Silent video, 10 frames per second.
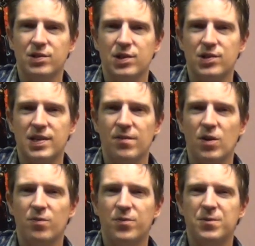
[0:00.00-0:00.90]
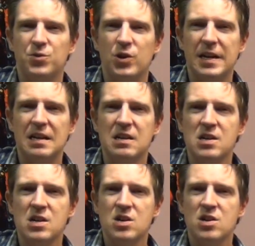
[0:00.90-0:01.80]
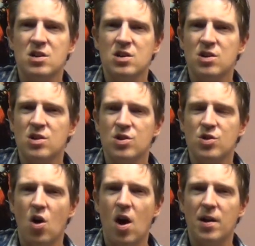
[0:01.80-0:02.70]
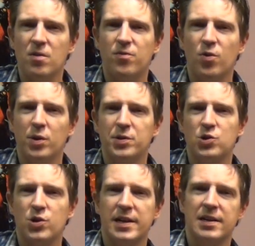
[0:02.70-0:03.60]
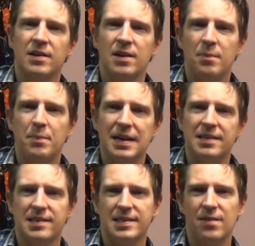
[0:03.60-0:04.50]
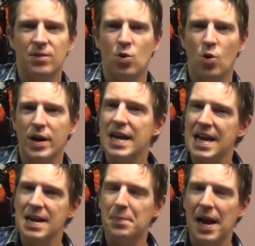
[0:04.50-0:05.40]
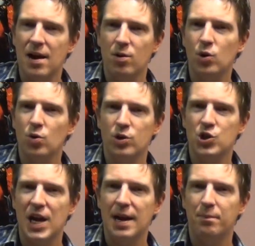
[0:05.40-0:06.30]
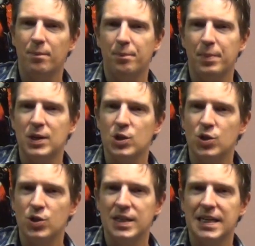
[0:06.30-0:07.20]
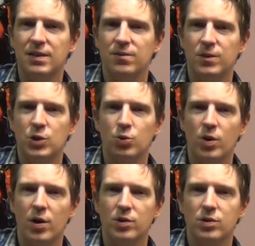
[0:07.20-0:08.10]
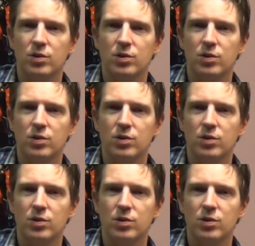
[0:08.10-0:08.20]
So 7 on 5th string, 9 on 4th string, back to 7, or an E power chord shape, but just using individual notes.